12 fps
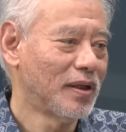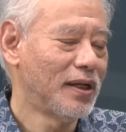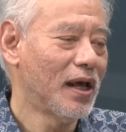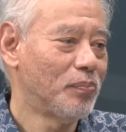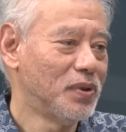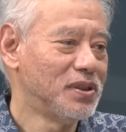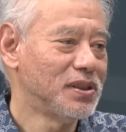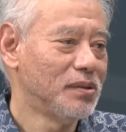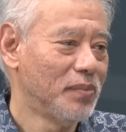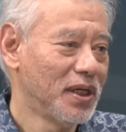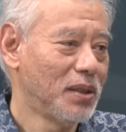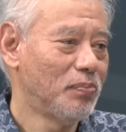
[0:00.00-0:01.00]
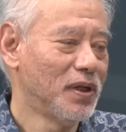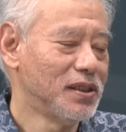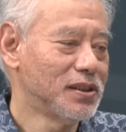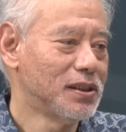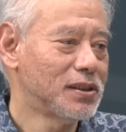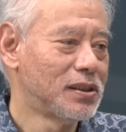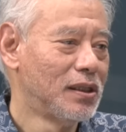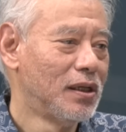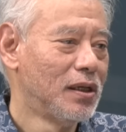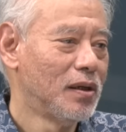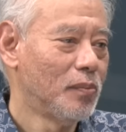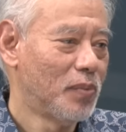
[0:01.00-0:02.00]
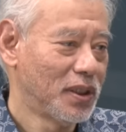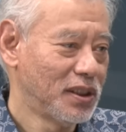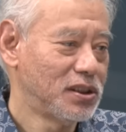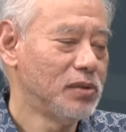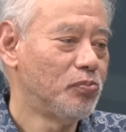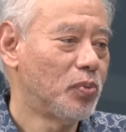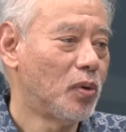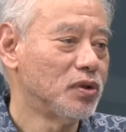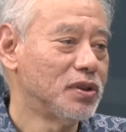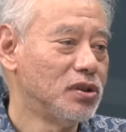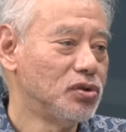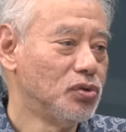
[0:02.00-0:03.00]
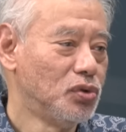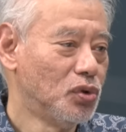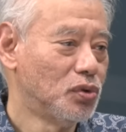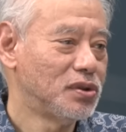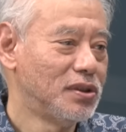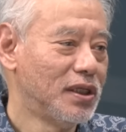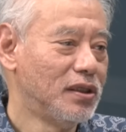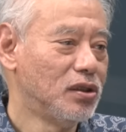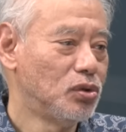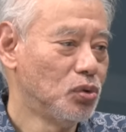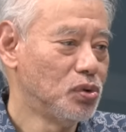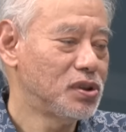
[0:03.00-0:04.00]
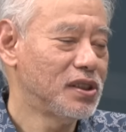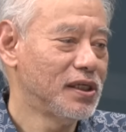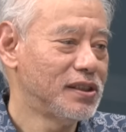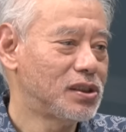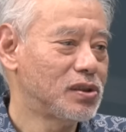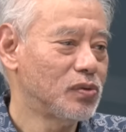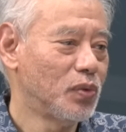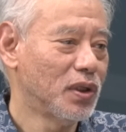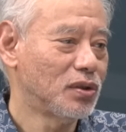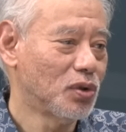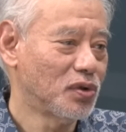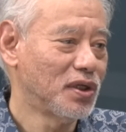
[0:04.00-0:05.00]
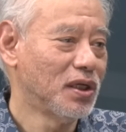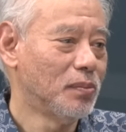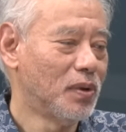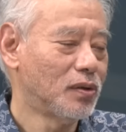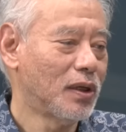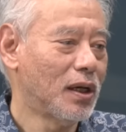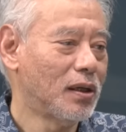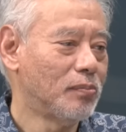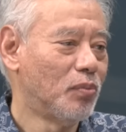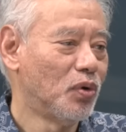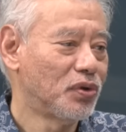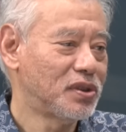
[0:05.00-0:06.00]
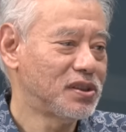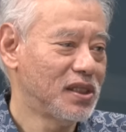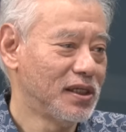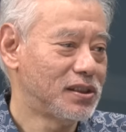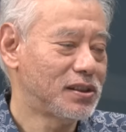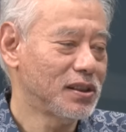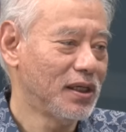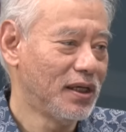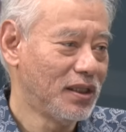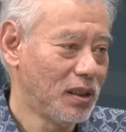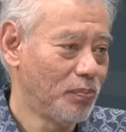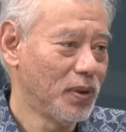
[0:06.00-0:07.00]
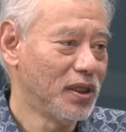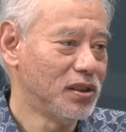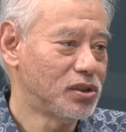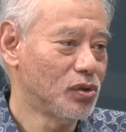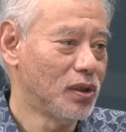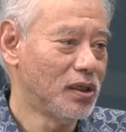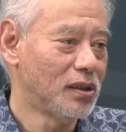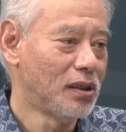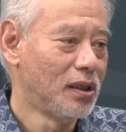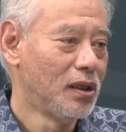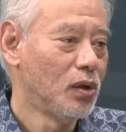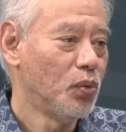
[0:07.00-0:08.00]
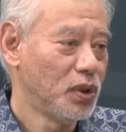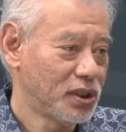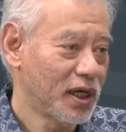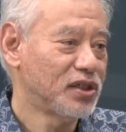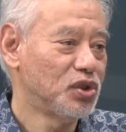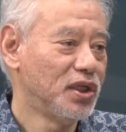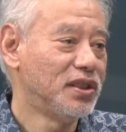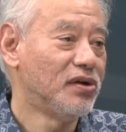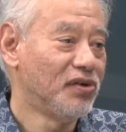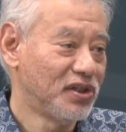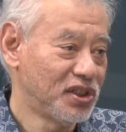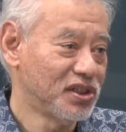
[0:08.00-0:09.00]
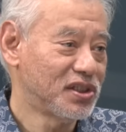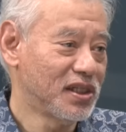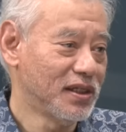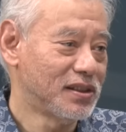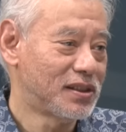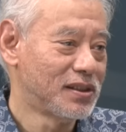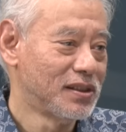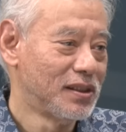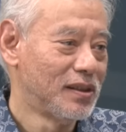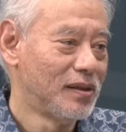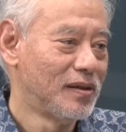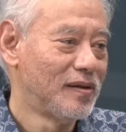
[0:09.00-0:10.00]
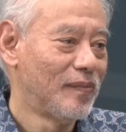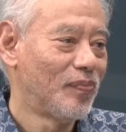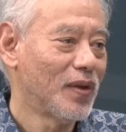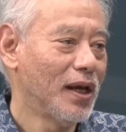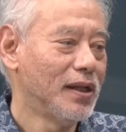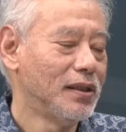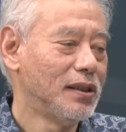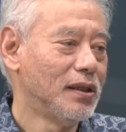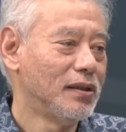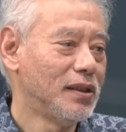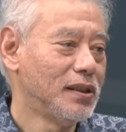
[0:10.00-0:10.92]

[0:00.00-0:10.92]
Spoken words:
Mm. It happens in many places, but it's important to note that the two states we are talking about are both states in the peninsula, which are actually the richest states. Mm.